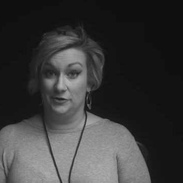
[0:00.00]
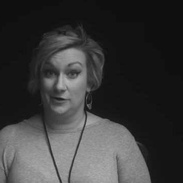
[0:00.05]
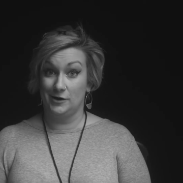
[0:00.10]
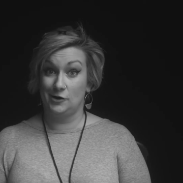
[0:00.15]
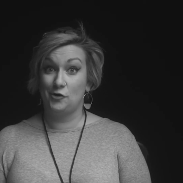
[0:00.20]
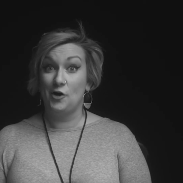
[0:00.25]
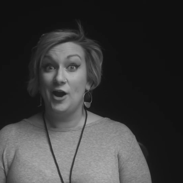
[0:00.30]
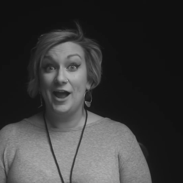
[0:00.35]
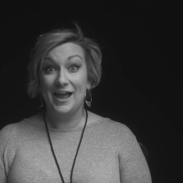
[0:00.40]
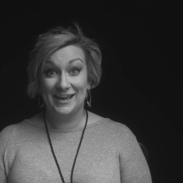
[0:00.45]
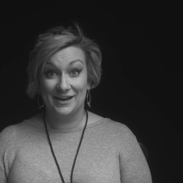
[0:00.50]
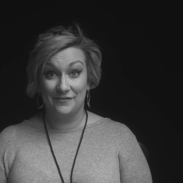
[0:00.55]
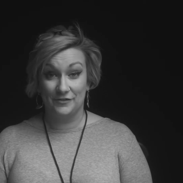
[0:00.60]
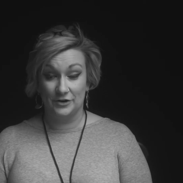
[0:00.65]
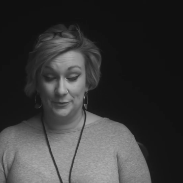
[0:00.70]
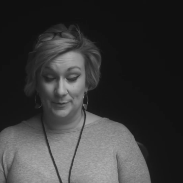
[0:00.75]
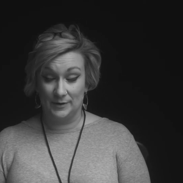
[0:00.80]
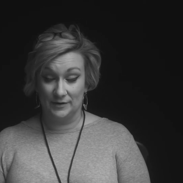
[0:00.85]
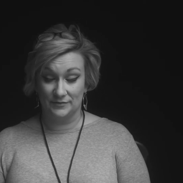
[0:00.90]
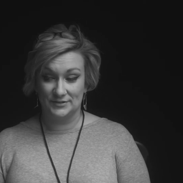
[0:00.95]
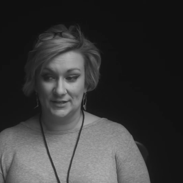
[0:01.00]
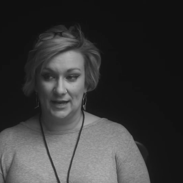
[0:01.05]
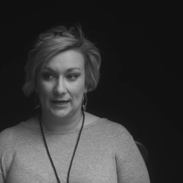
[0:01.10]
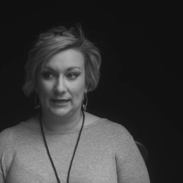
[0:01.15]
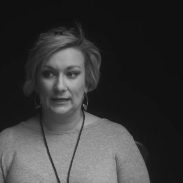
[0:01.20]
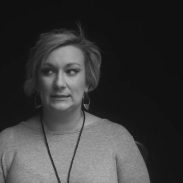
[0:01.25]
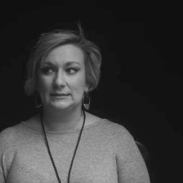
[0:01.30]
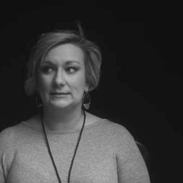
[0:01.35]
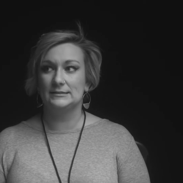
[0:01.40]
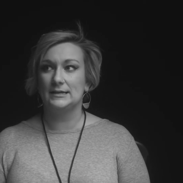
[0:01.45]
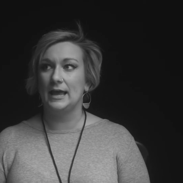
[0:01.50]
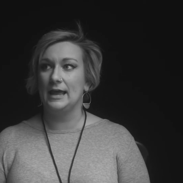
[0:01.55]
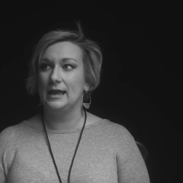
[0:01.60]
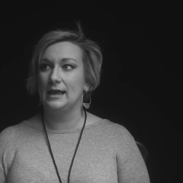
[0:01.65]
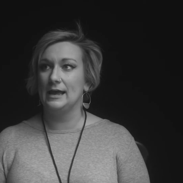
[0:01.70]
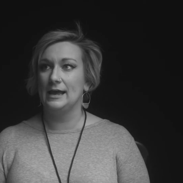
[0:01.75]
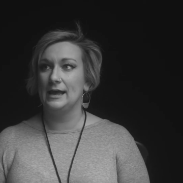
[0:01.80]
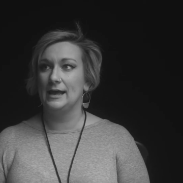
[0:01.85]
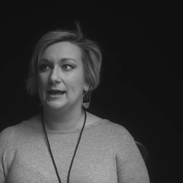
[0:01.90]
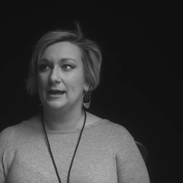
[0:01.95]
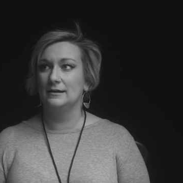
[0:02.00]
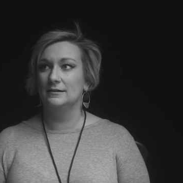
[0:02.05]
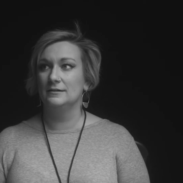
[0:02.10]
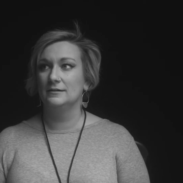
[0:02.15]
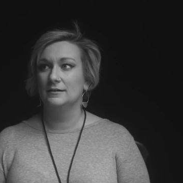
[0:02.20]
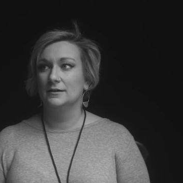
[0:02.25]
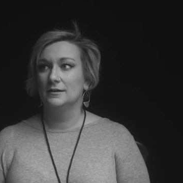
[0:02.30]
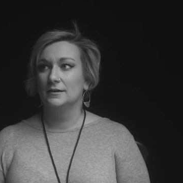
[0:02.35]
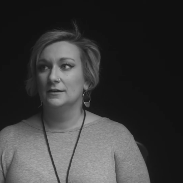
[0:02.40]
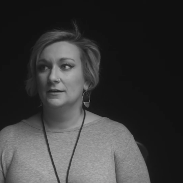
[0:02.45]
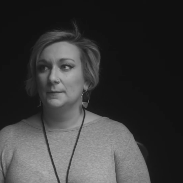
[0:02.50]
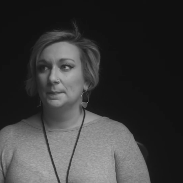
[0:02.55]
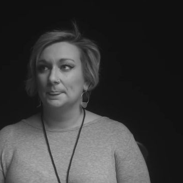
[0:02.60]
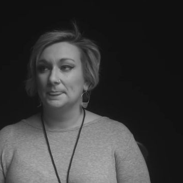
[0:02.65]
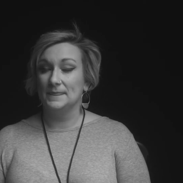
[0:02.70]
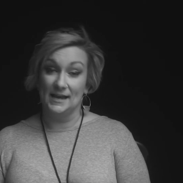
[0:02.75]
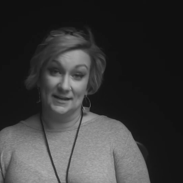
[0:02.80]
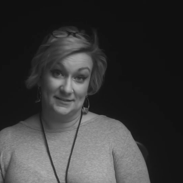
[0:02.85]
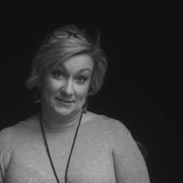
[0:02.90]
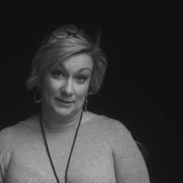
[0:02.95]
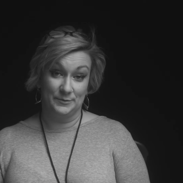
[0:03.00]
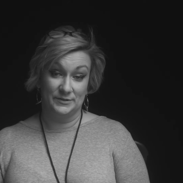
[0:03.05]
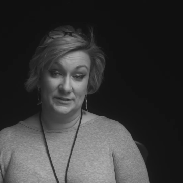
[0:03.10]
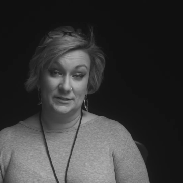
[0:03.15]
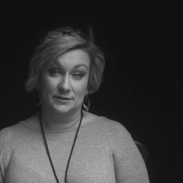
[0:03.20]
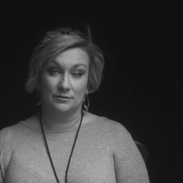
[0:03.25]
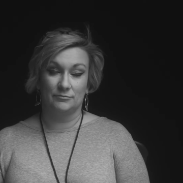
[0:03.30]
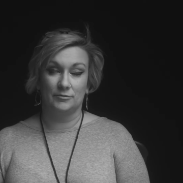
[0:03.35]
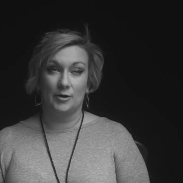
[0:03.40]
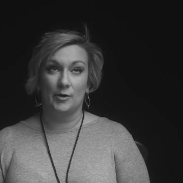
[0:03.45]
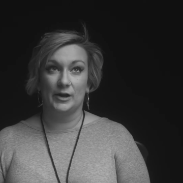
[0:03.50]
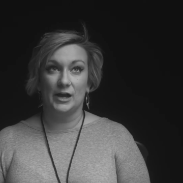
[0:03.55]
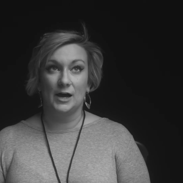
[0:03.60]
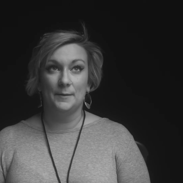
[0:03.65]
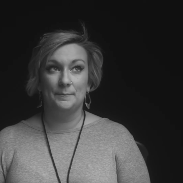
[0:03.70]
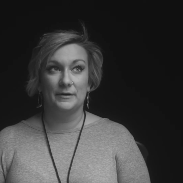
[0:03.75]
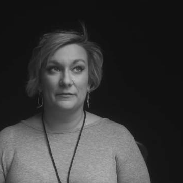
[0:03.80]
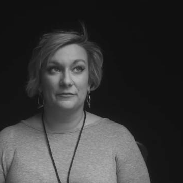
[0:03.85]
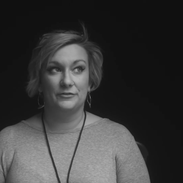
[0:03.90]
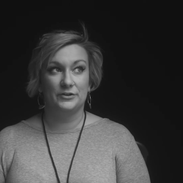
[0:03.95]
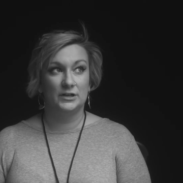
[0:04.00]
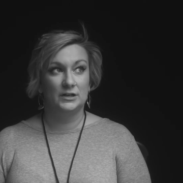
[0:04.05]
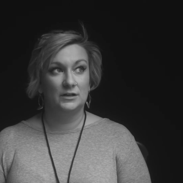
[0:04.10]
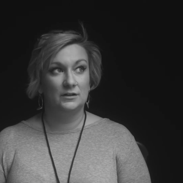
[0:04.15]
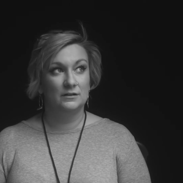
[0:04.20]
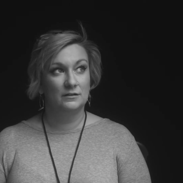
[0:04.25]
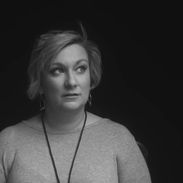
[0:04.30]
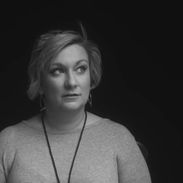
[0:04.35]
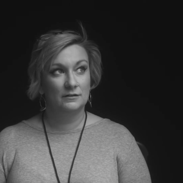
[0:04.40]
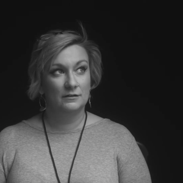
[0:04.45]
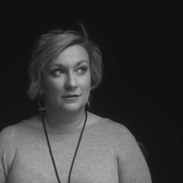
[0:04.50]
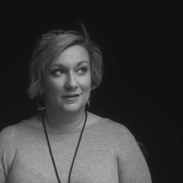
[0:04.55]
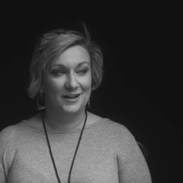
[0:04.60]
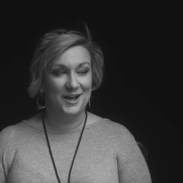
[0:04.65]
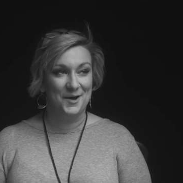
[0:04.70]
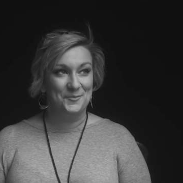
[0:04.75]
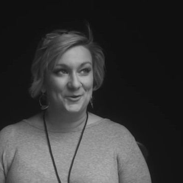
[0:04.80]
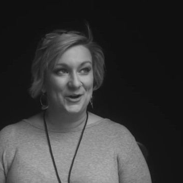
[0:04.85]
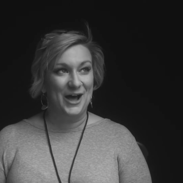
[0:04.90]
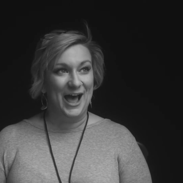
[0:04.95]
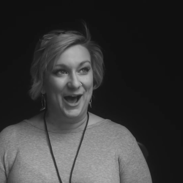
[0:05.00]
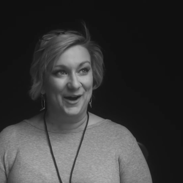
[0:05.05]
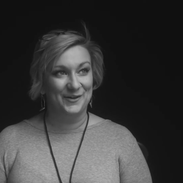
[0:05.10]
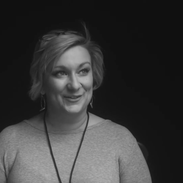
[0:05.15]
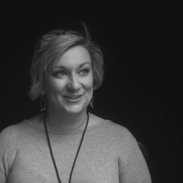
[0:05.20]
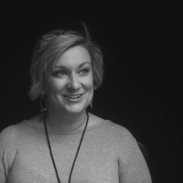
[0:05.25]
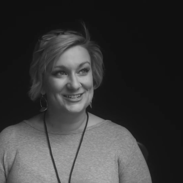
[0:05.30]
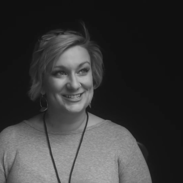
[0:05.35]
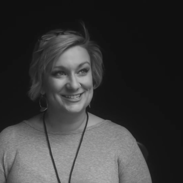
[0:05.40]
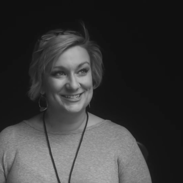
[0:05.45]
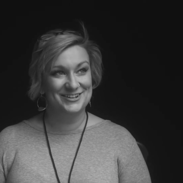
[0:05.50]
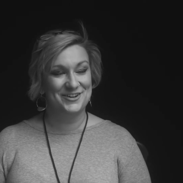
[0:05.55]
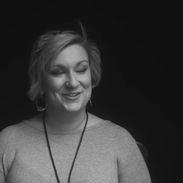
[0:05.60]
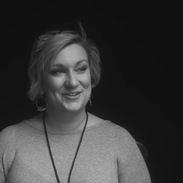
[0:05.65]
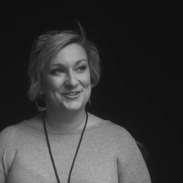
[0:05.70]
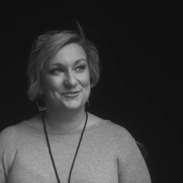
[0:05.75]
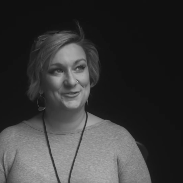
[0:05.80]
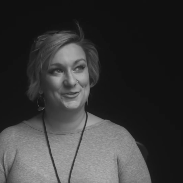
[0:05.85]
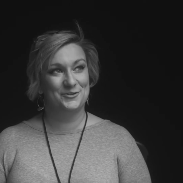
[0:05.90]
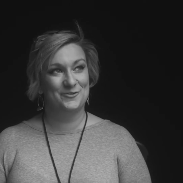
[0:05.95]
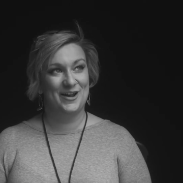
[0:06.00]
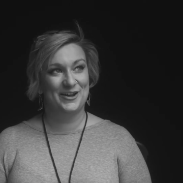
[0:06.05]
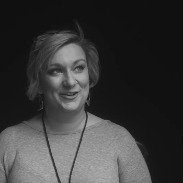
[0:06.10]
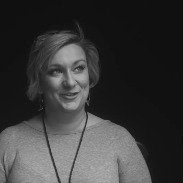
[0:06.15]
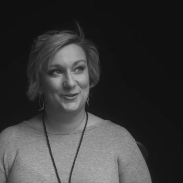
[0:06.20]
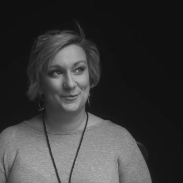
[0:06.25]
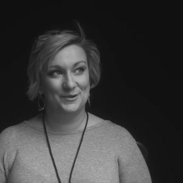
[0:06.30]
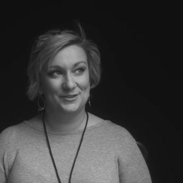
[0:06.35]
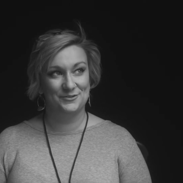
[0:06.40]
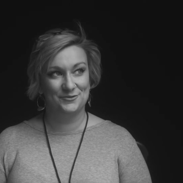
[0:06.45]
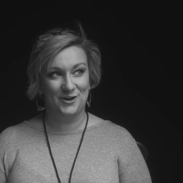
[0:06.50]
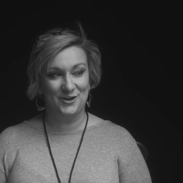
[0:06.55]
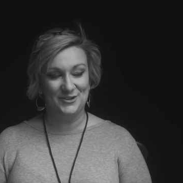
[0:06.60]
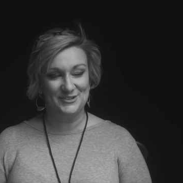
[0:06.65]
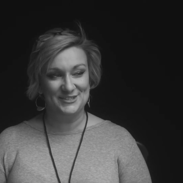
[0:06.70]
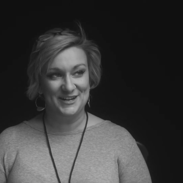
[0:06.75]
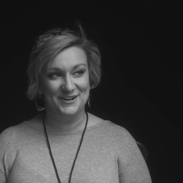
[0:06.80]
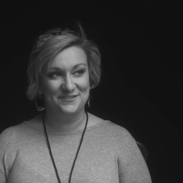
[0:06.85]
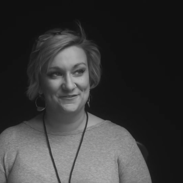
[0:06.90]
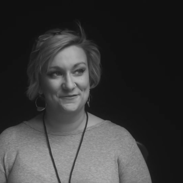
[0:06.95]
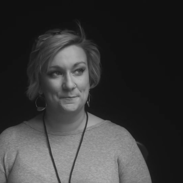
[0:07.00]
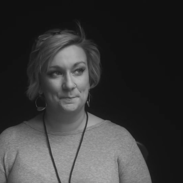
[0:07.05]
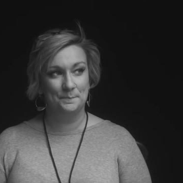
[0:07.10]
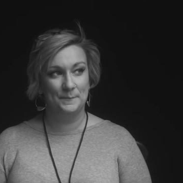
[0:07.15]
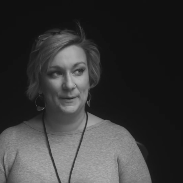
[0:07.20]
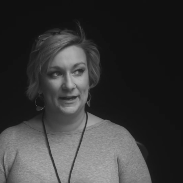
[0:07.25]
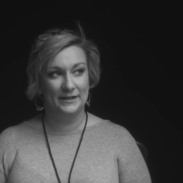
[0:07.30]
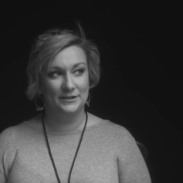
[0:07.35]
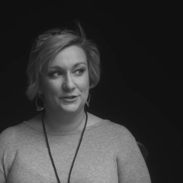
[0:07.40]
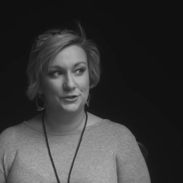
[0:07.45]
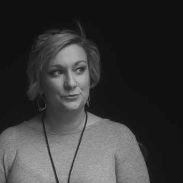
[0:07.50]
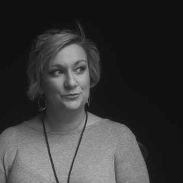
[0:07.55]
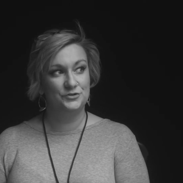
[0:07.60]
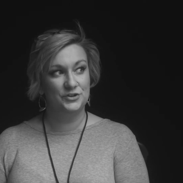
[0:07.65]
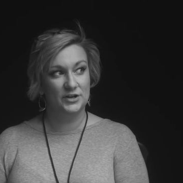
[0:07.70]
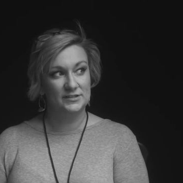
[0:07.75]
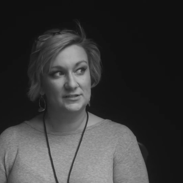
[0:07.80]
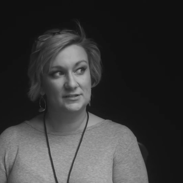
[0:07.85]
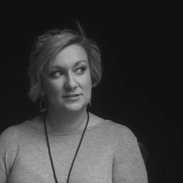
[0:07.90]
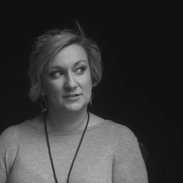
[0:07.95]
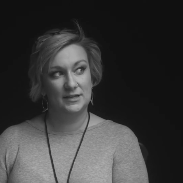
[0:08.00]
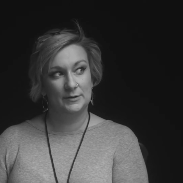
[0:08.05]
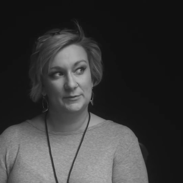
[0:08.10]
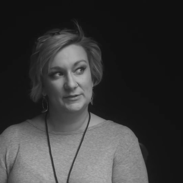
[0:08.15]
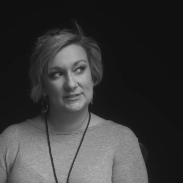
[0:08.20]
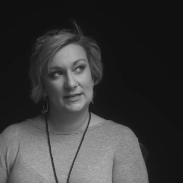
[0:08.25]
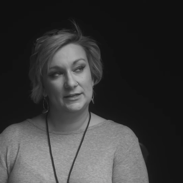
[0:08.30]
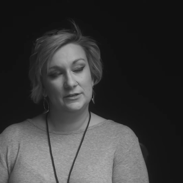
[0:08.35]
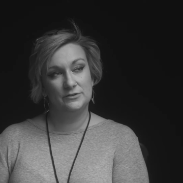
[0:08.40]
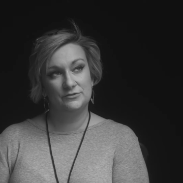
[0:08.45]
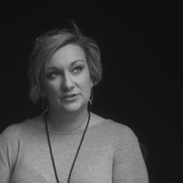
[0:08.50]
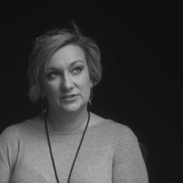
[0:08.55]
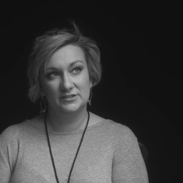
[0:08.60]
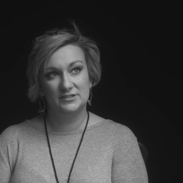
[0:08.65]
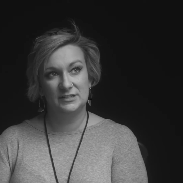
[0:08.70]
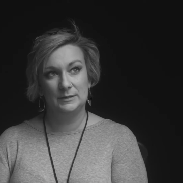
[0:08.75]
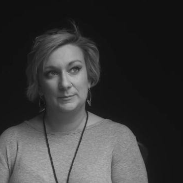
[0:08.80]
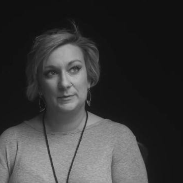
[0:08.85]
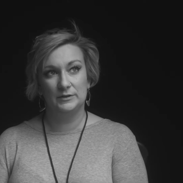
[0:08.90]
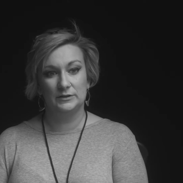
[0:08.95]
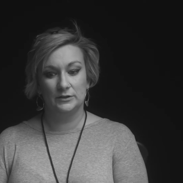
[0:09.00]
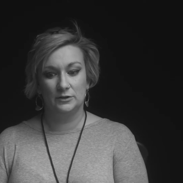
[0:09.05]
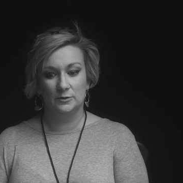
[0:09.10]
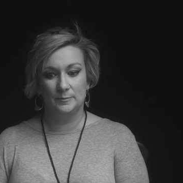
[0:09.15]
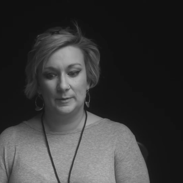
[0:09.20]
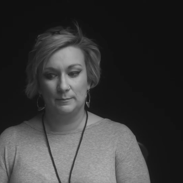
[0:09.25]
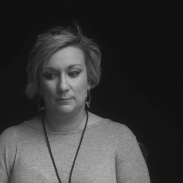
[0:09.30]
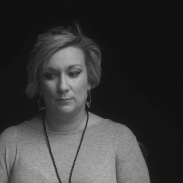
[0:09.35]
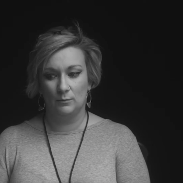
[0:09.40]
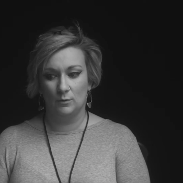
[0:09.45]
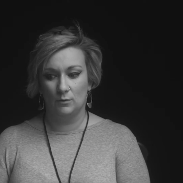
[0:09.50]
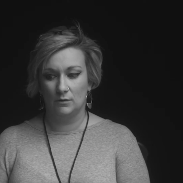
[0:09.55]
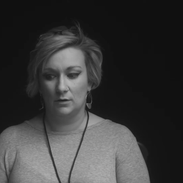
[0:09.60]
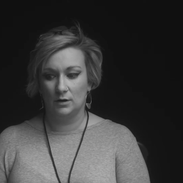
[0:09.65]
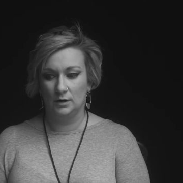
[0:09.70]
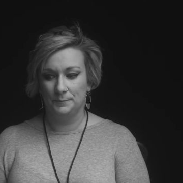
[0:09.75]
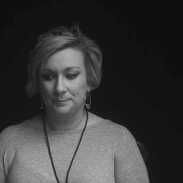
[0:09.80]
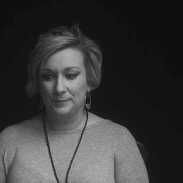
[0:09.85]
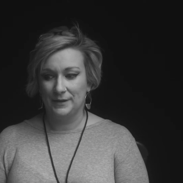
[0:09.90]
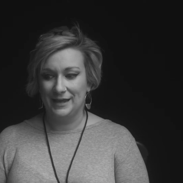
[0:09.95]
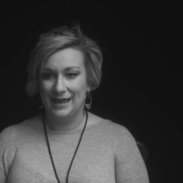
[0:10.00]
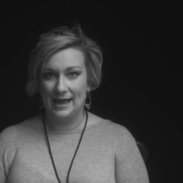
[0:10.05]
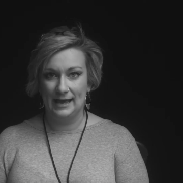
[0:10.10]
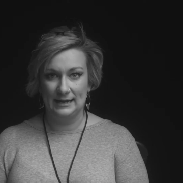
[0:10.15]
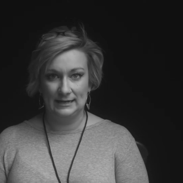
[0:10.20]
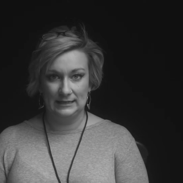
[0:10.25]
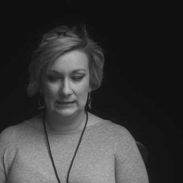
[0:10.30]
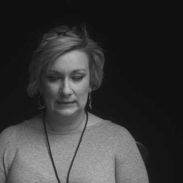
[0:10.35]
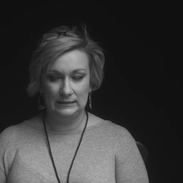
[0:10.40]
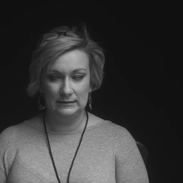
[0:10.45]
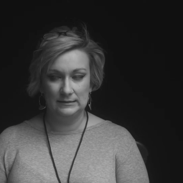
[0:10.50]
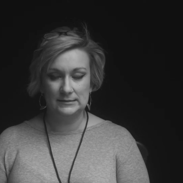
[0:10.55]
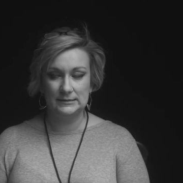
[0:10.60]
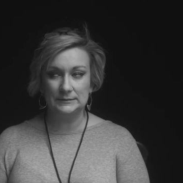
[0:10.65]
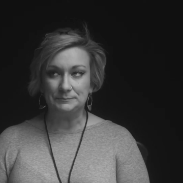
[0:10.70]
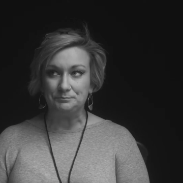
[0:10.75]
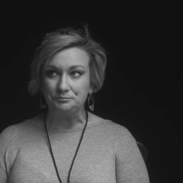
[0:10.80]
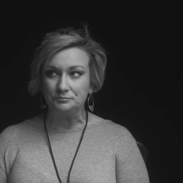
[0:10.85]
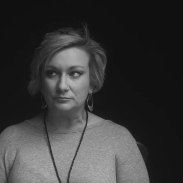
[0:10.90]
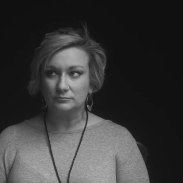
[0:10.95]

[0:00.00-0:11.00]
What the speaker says: You're not crying every 12 seconds. And yes, I was still throwing up every couple hours and going through the regular withdrawal stuff, but they would say you just seem a little bit more at ease.